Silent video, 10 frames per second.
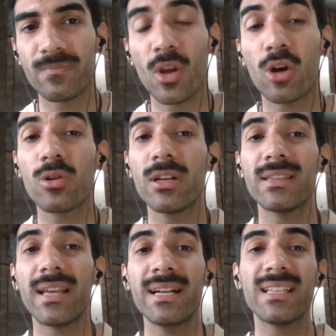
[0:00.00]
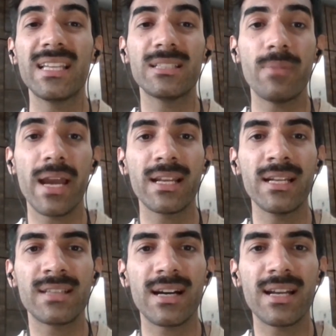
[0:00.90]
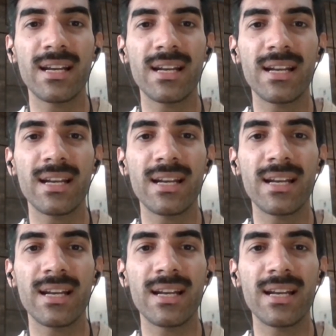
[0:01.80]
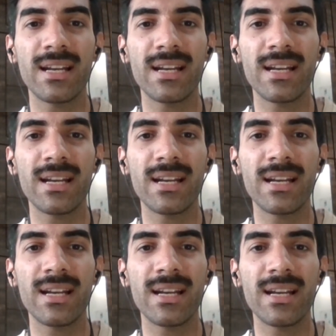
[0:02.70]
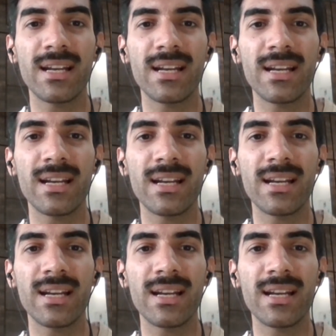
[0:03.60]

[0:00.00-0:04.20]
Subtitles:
Not only that, these magnets are essential for semiconductor manufacturing